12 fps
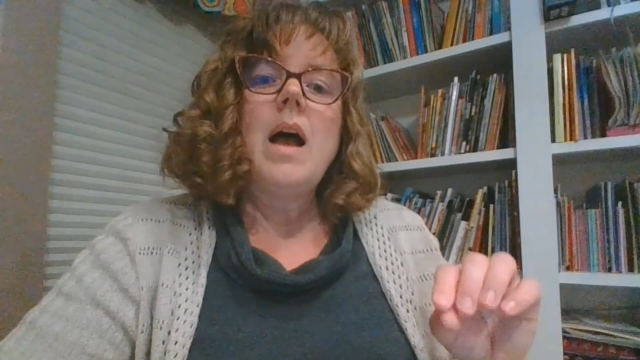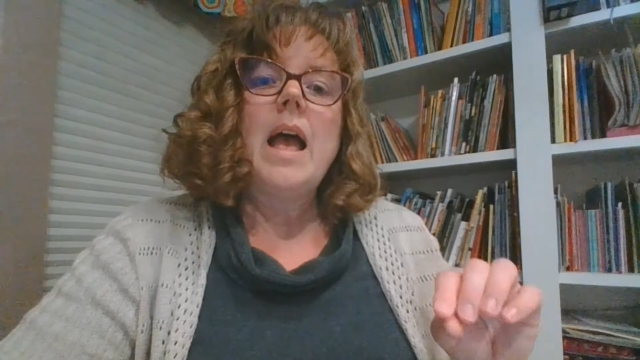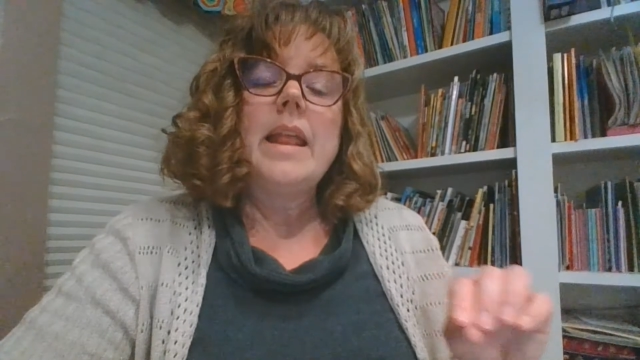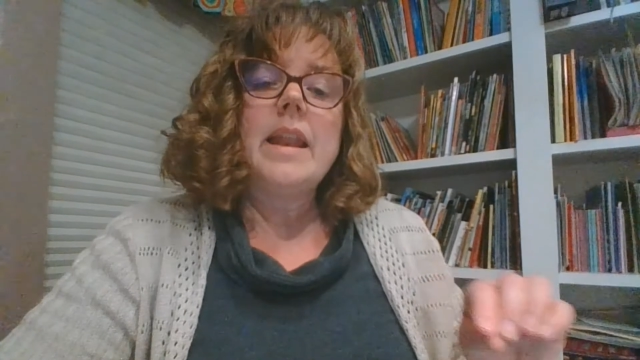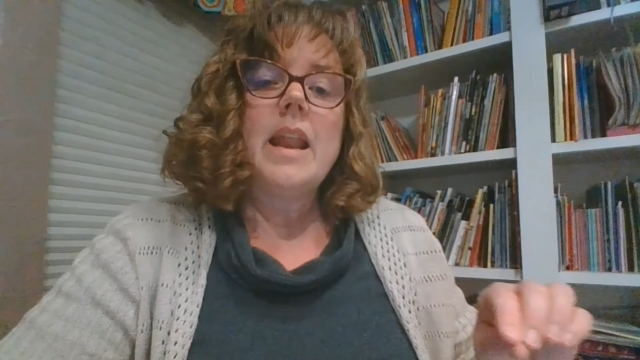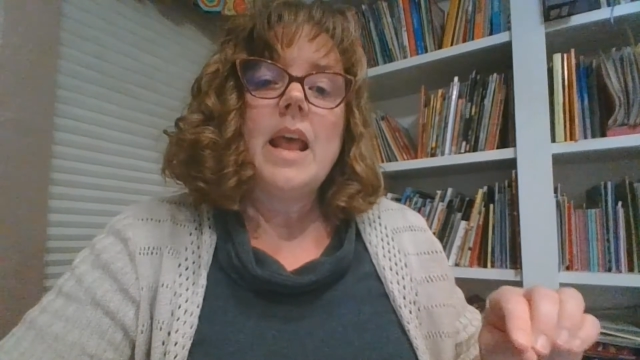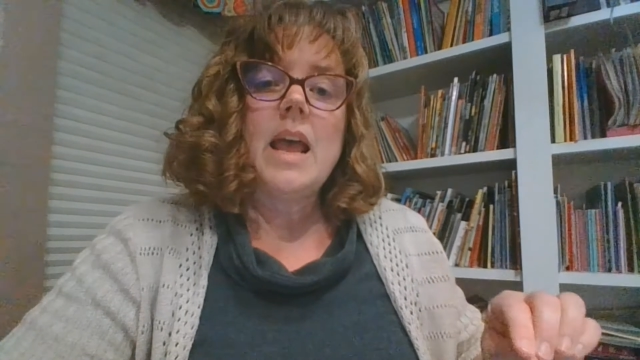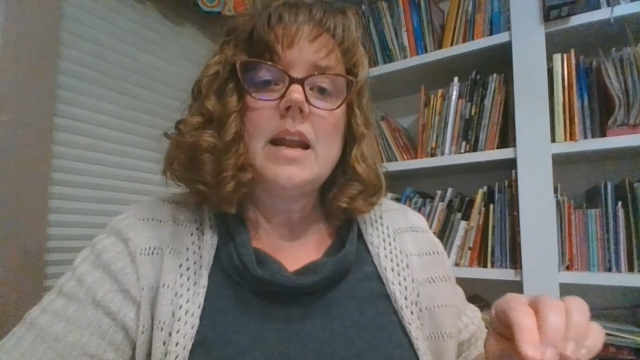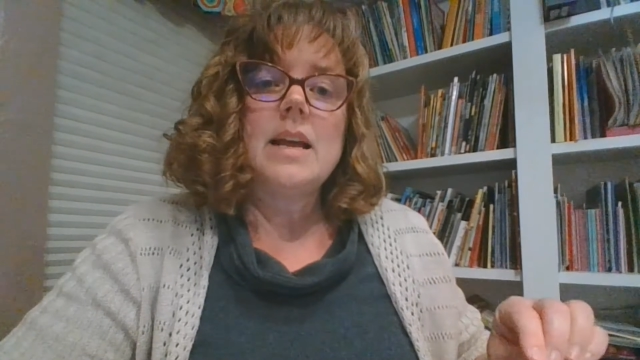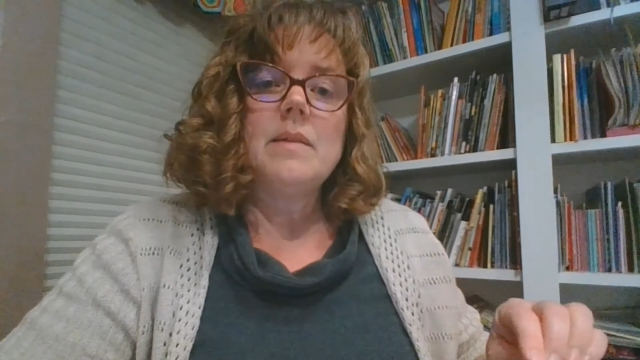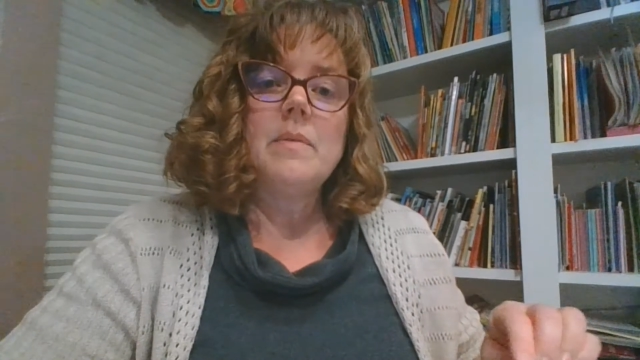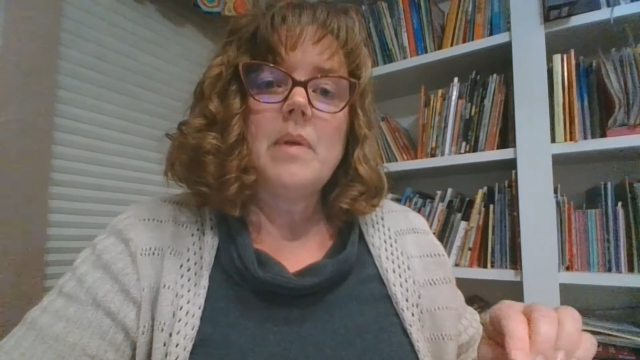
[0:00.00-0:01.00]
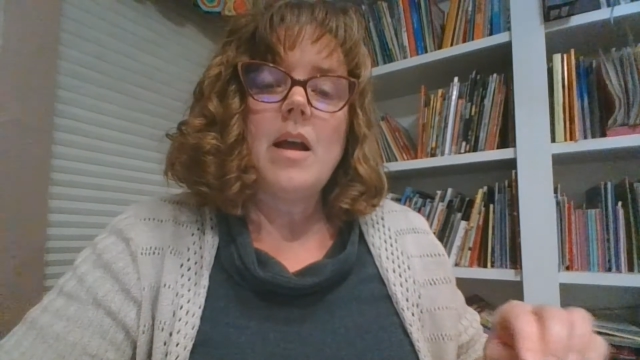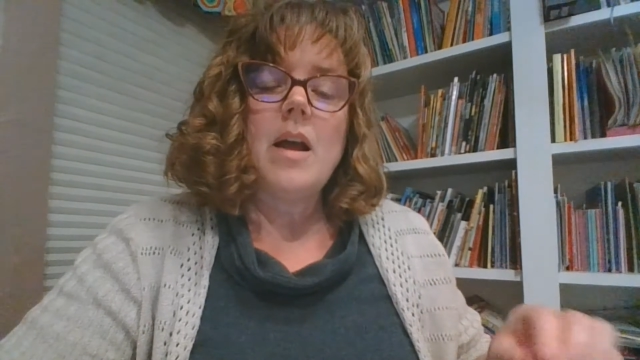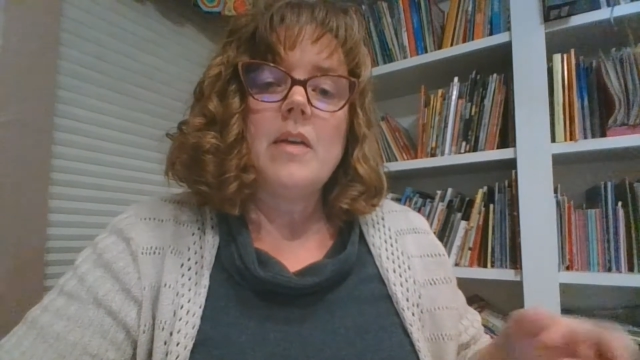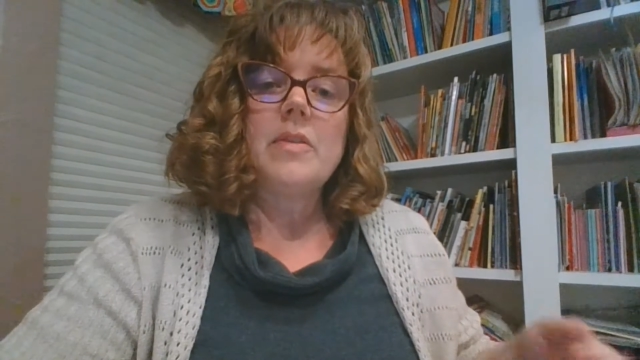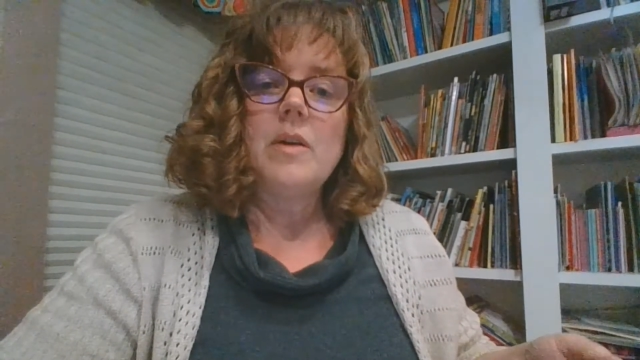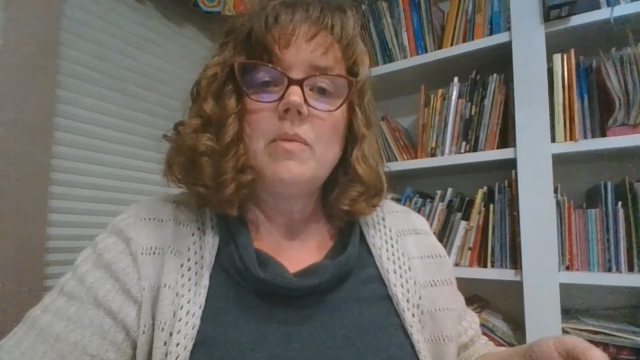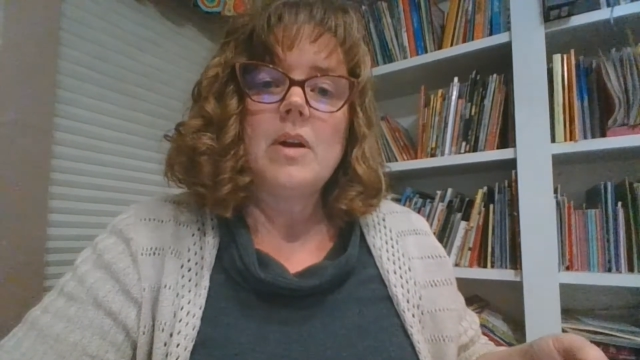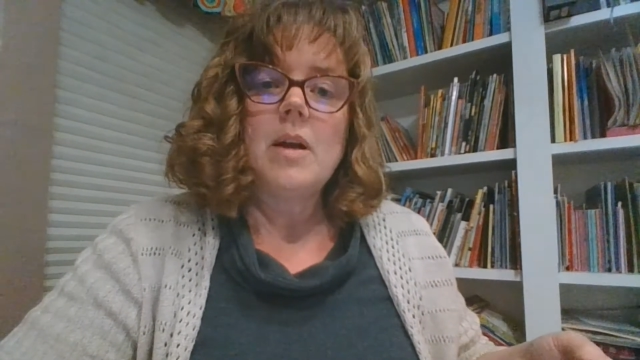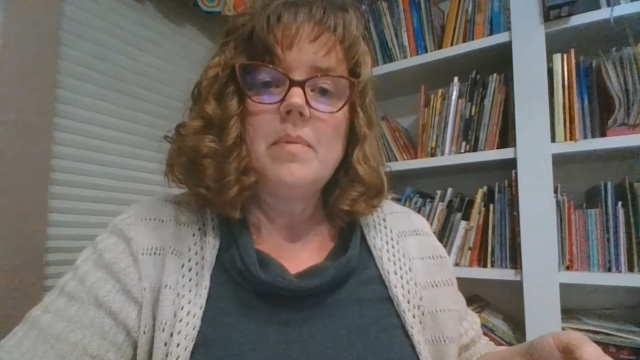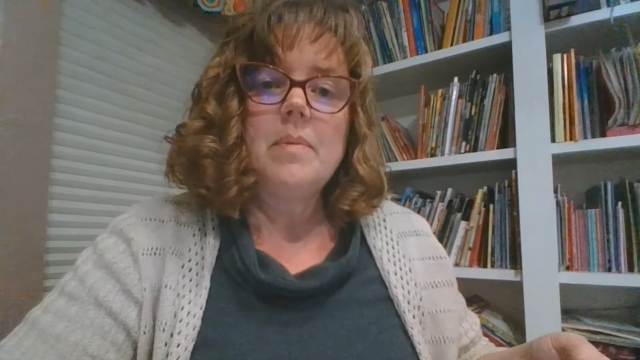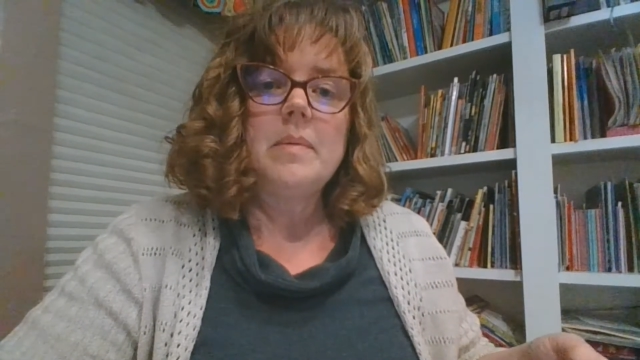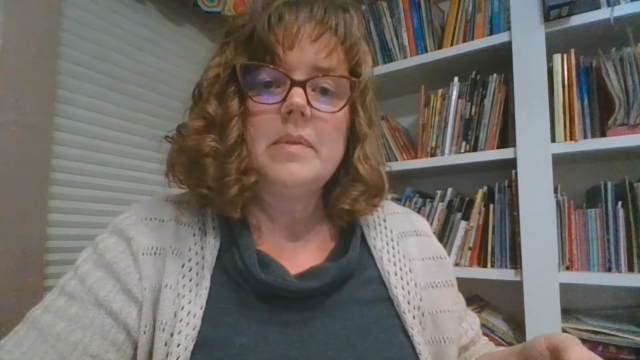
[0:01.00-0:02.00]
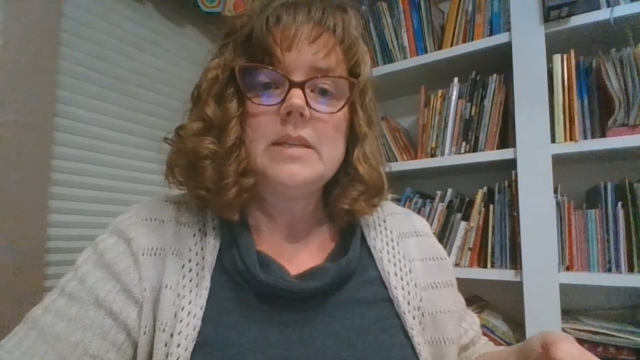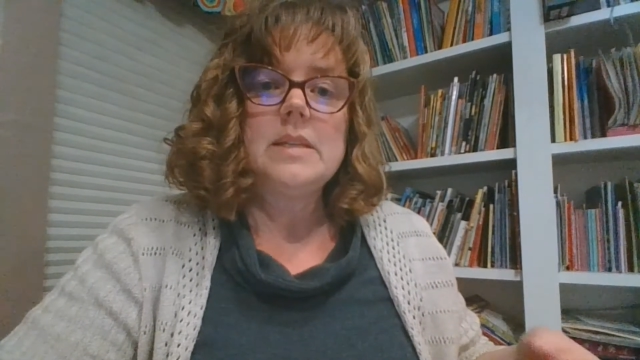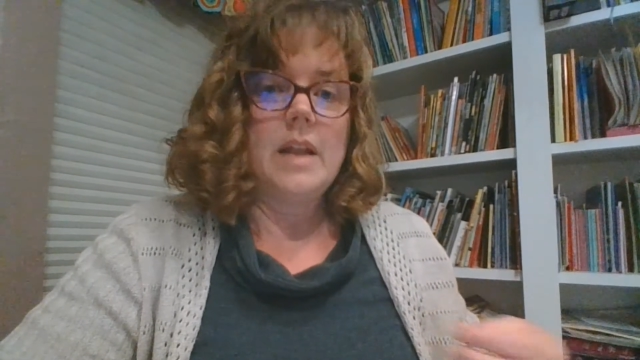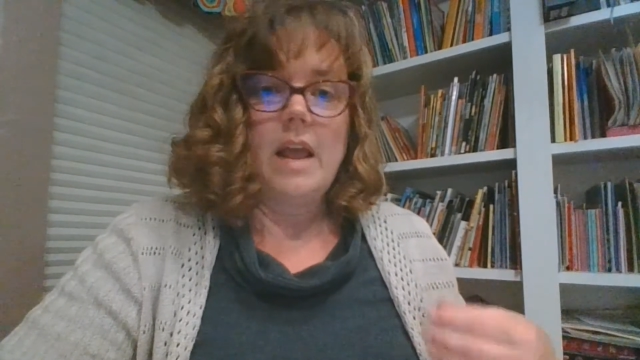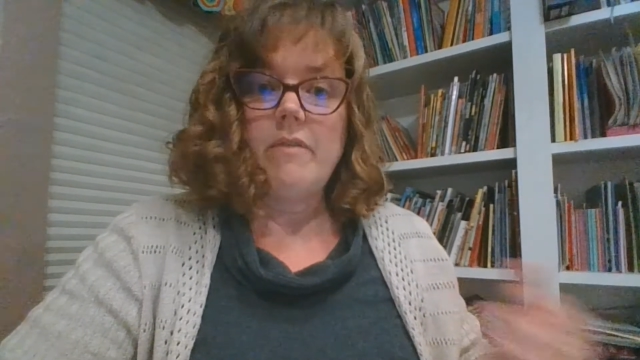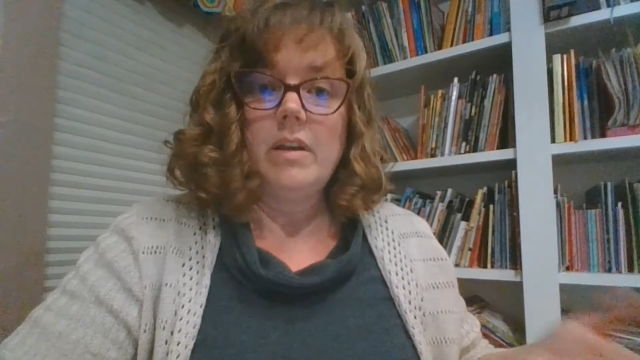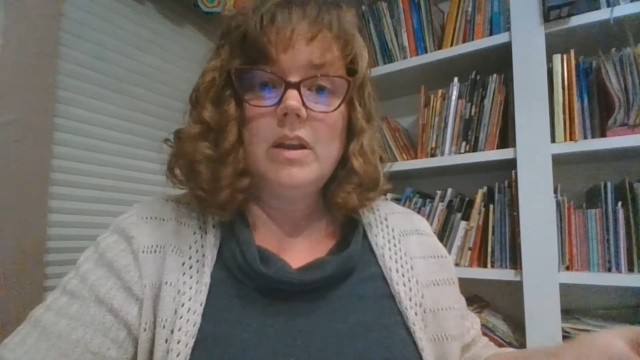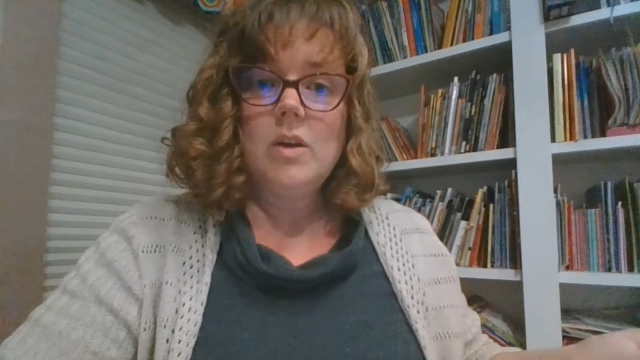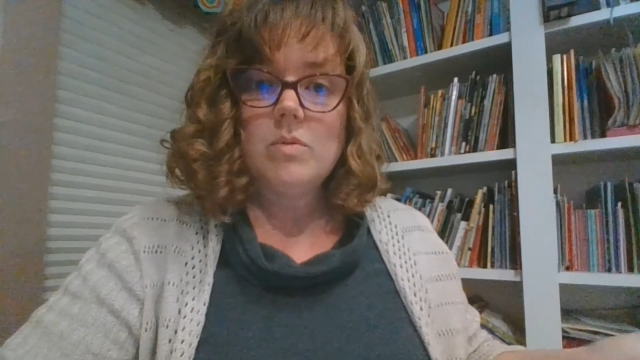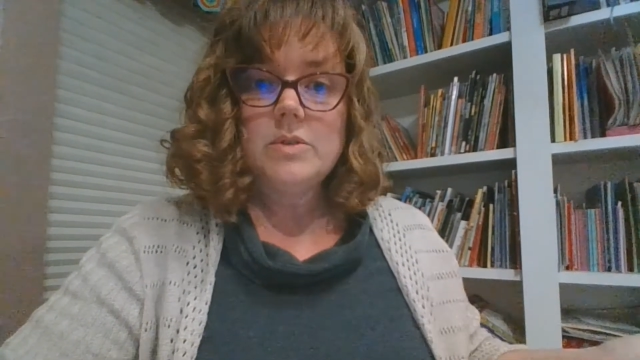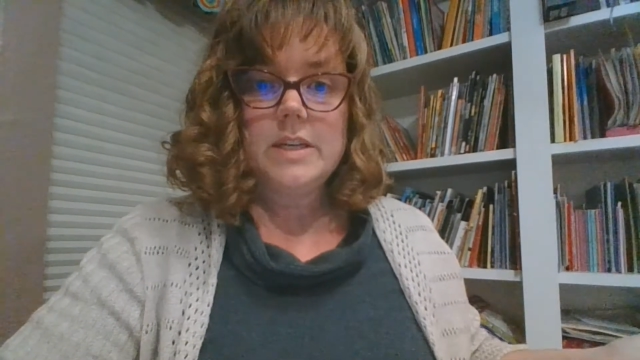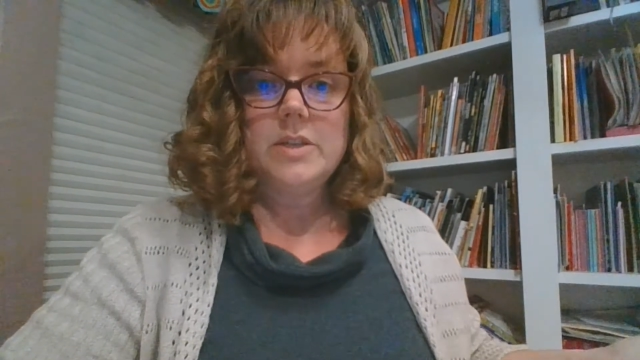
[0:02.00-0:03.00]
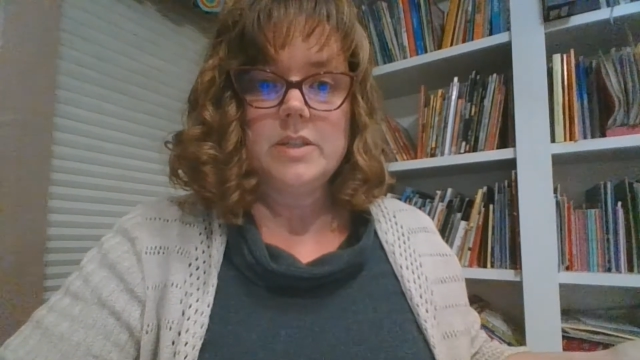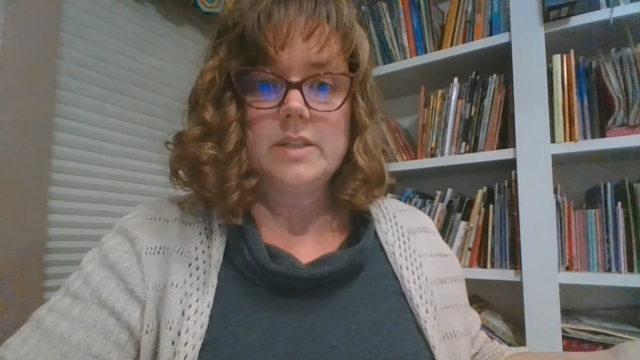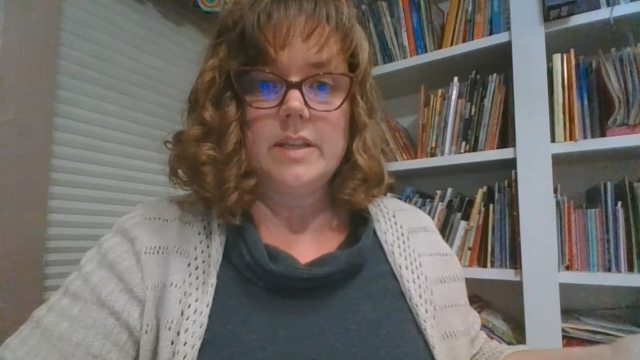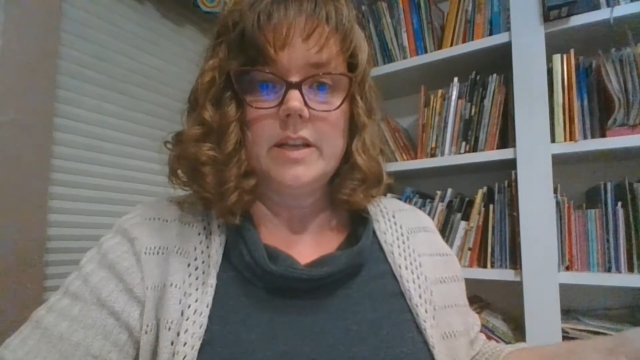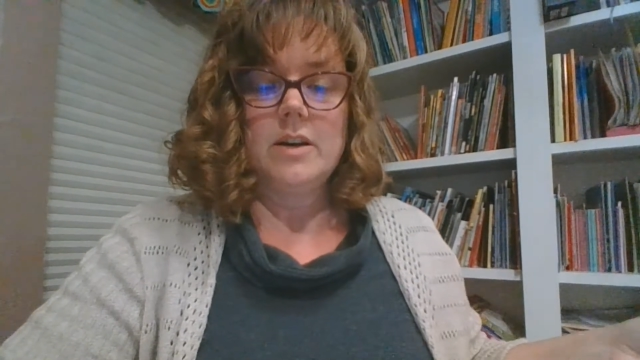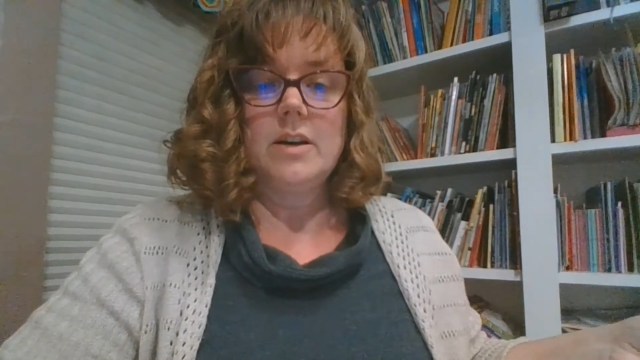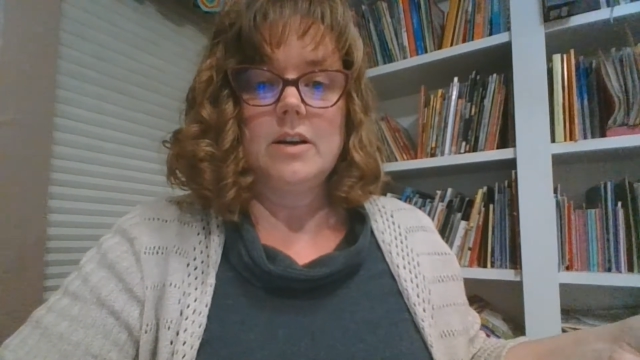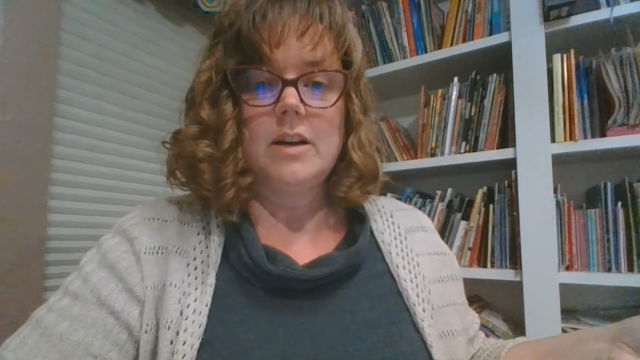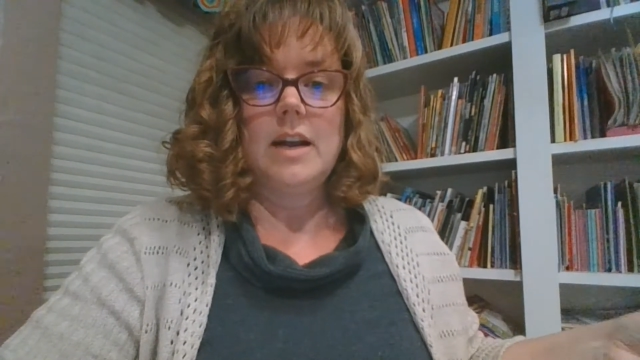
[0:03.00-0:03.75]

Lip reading: And there were a couple of people that didn't have any quotations in there.